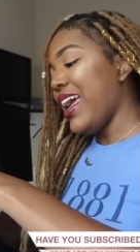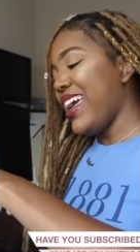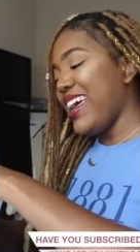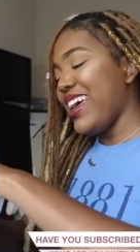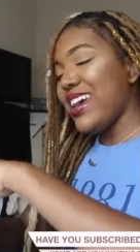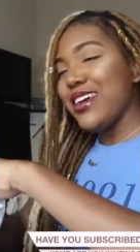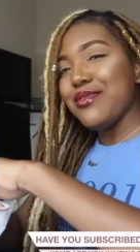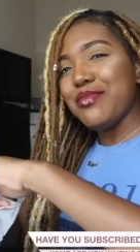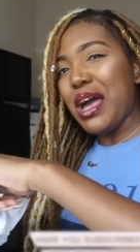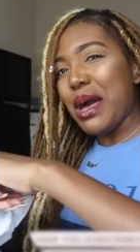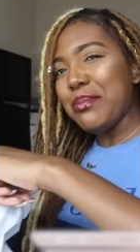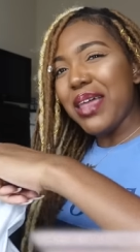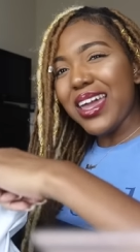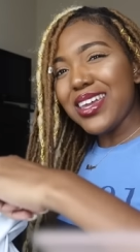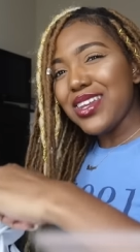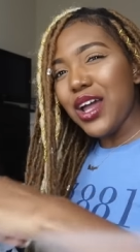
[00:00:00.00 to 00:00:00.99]
and
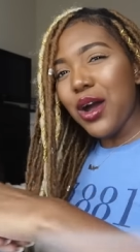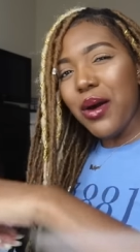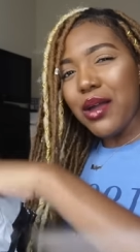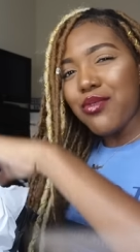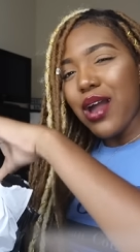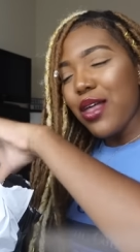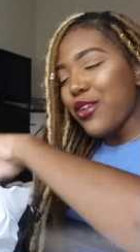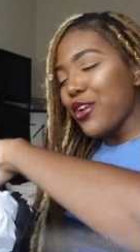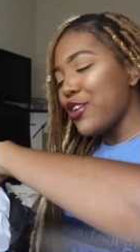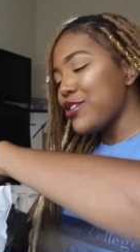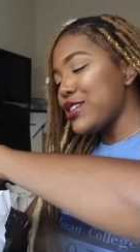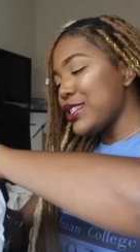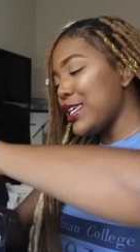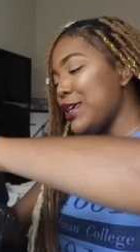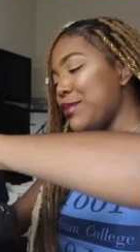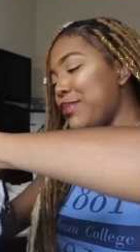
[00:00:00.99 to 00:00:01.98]
I'm like, no, I'd rather
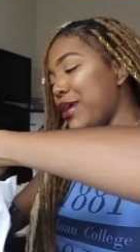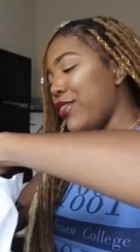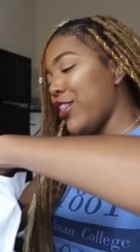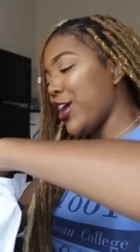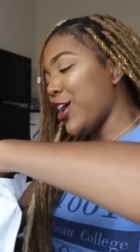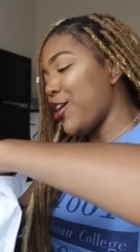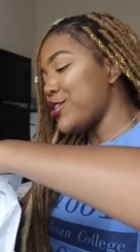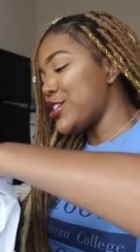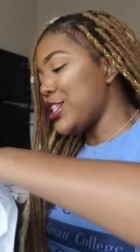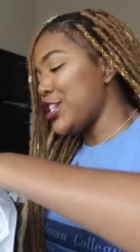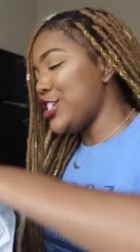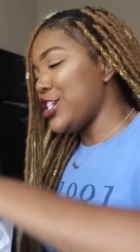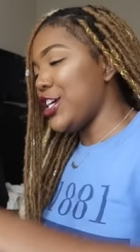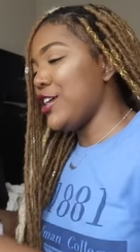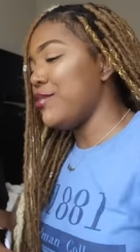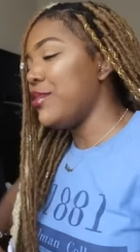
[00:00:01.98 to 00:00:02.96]
sleep in than go to the
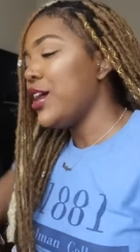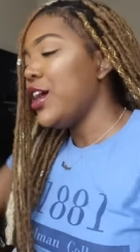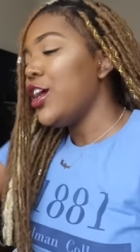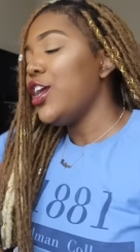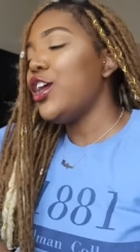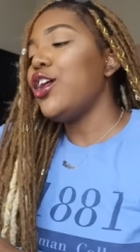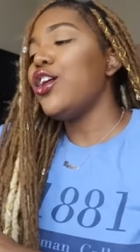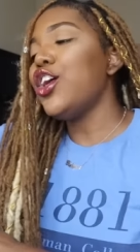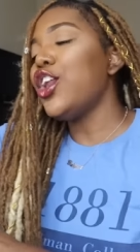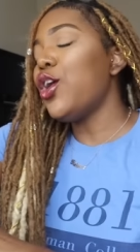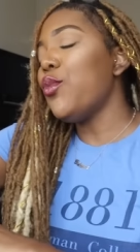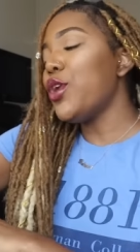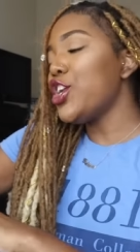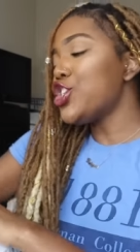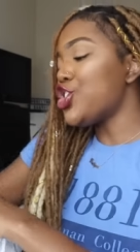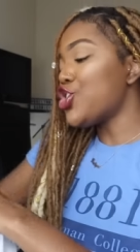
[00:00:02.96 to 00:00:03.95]
gym. You know, you
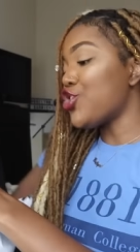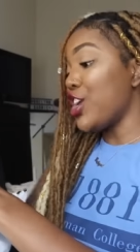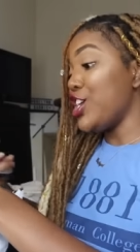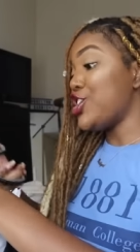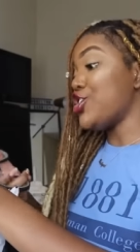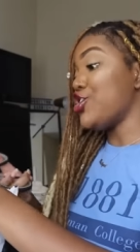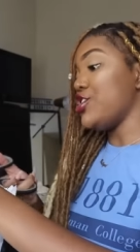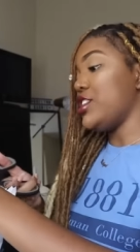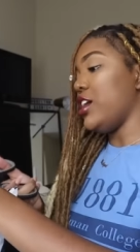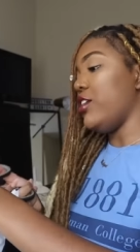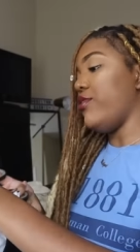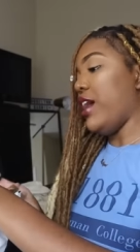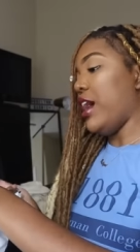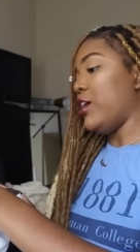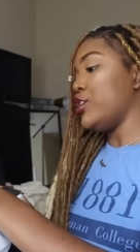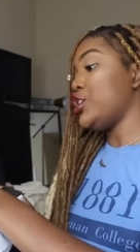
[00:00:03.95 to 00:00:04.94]
don't want to stress
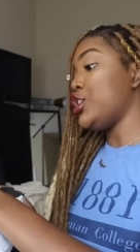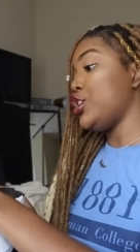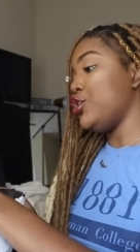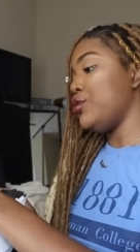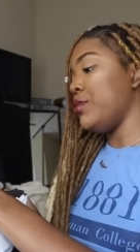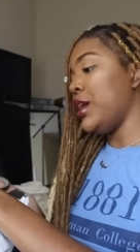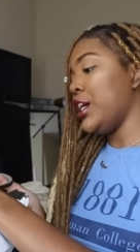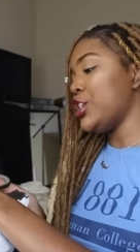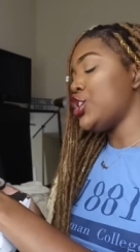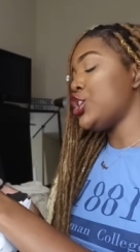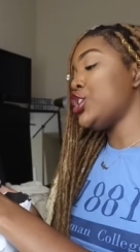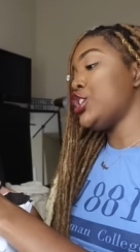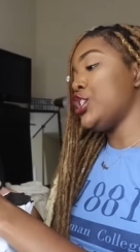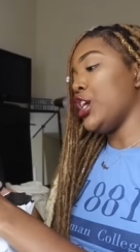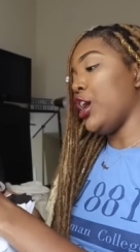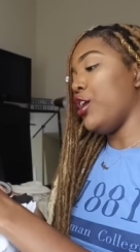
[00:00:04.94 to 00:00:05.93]
yourself out too much.
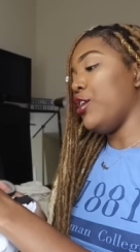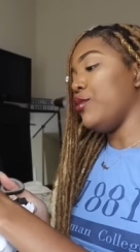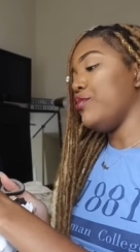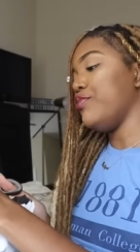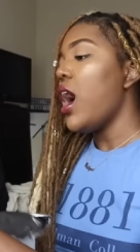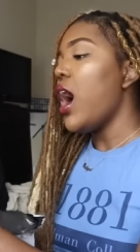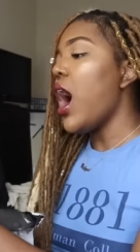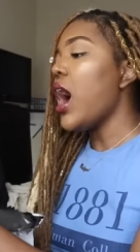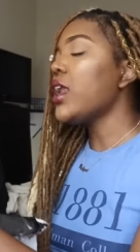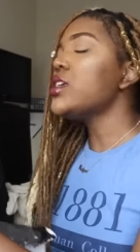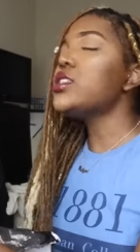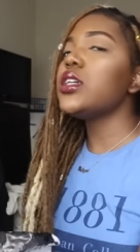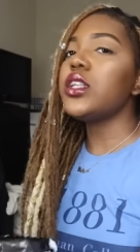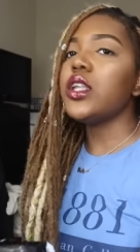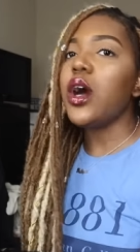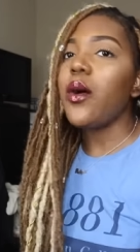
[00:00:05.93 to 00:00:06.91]
So
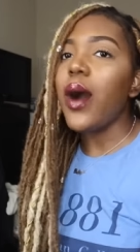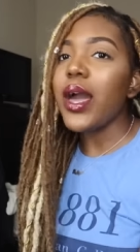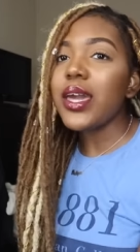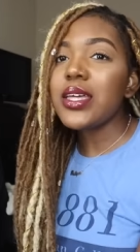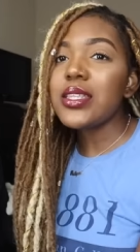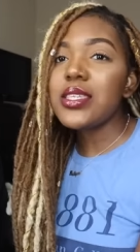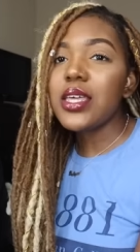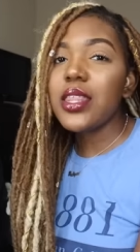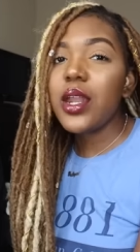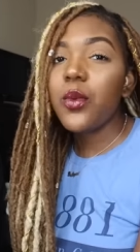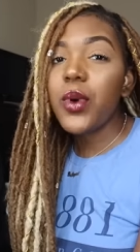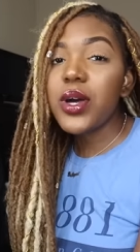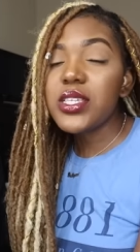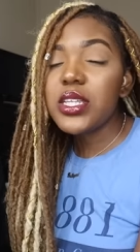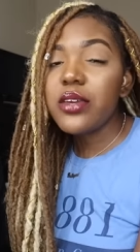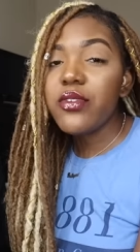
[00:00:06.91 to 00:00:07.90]
honestly, no, I can say that it
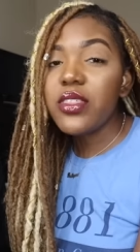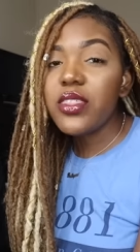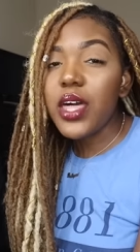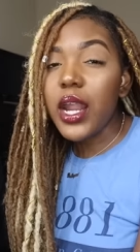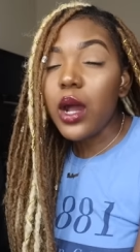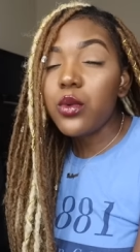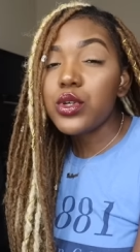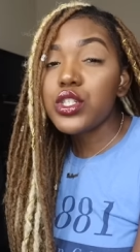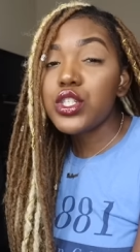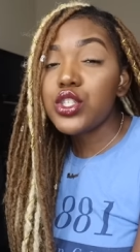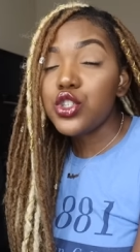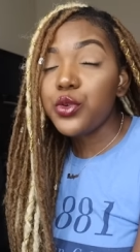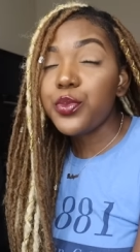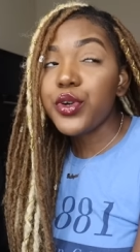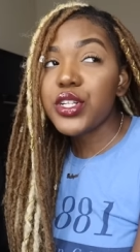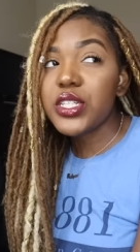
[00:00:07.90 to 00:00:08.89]
wasn't even that I was
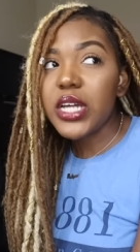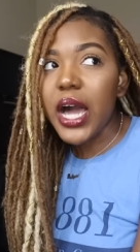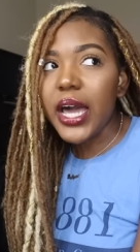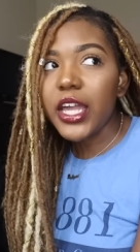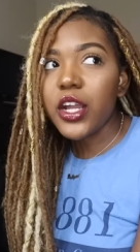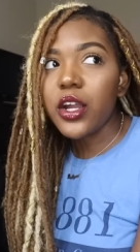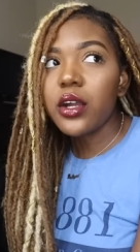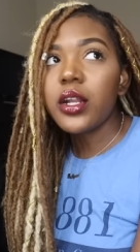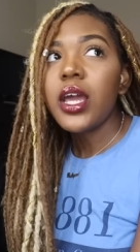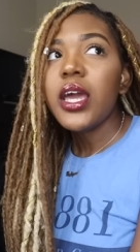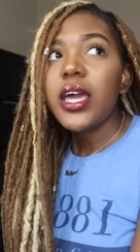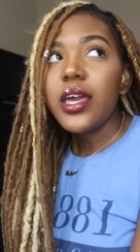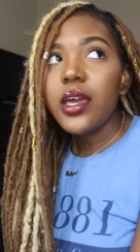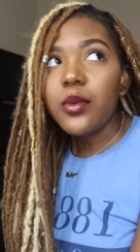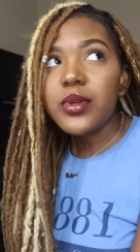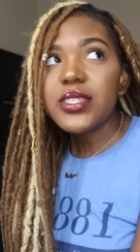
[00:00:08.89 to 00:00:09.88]
super tired.
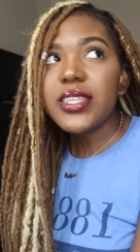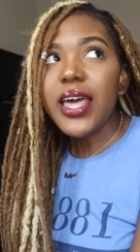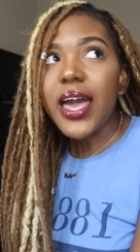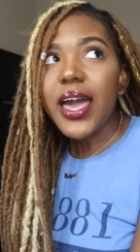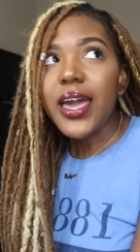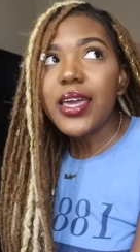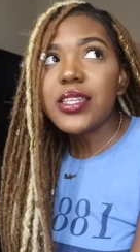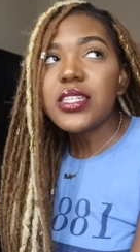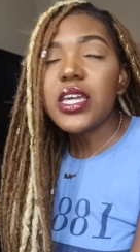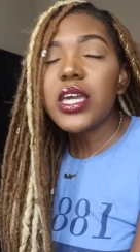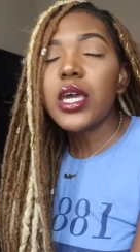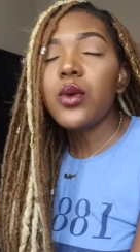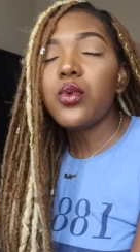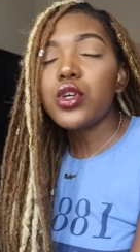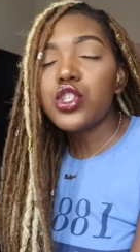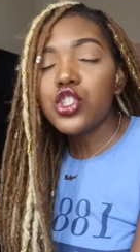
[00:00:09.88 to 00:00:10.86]
It was that
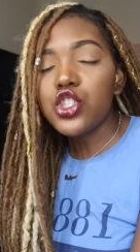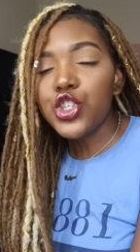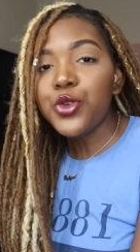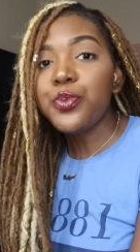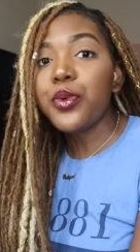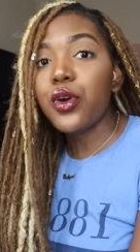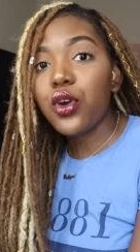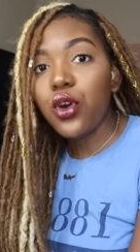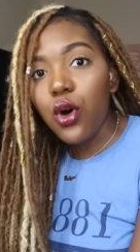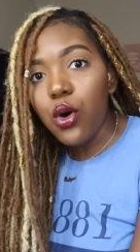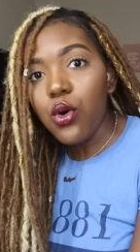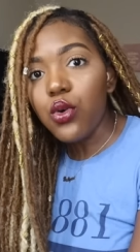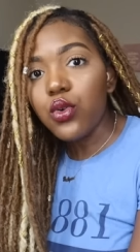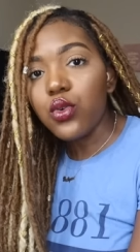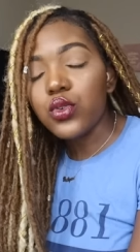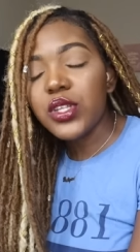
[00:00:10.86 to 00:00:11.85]
it was super
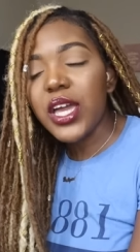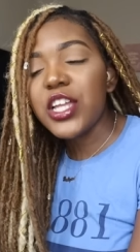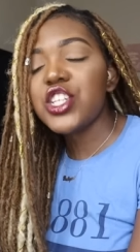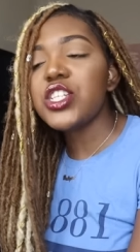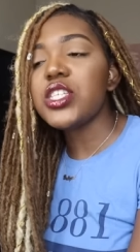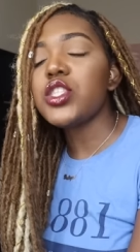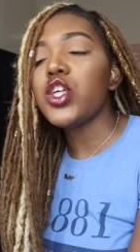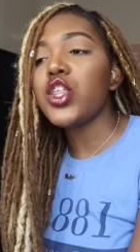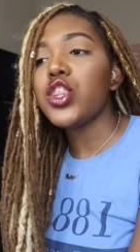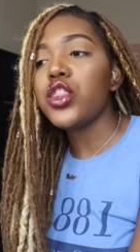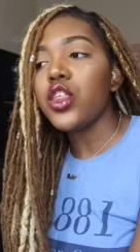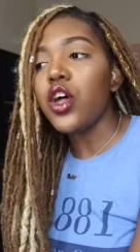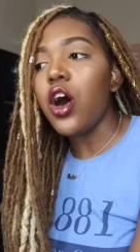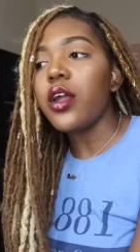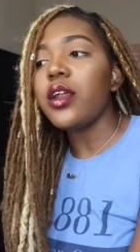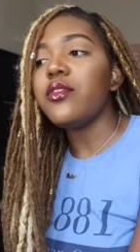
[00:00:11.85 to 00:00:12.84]
cold, and just the
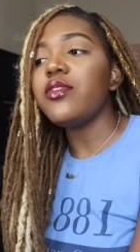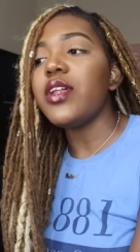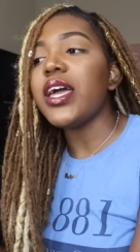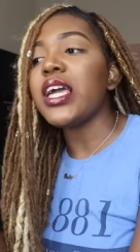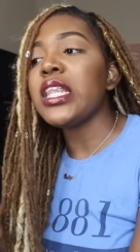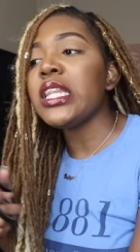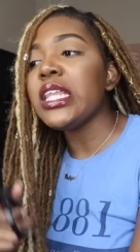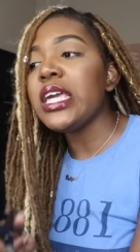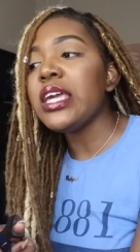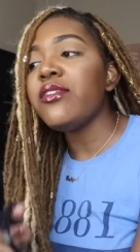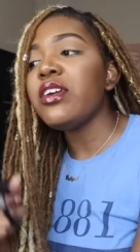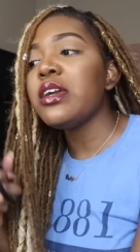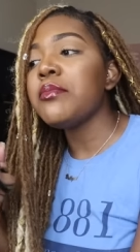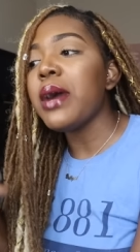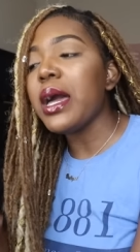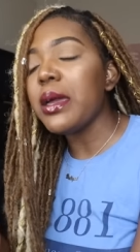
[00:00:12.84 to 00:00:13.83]
thought of like
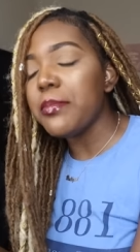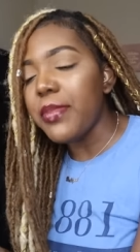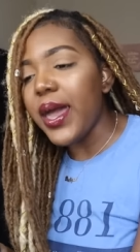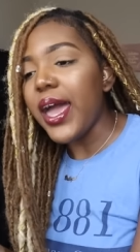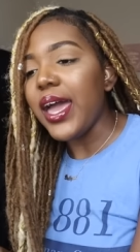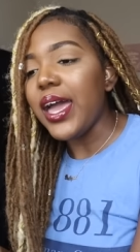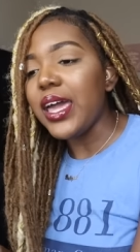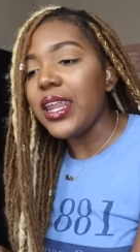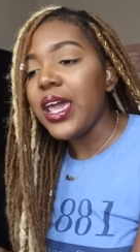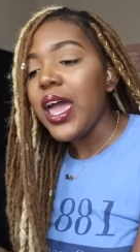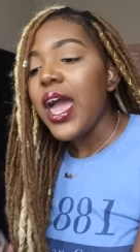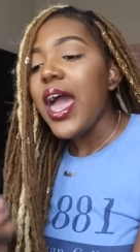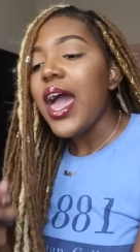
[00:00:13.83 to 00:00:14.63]
leaving my bed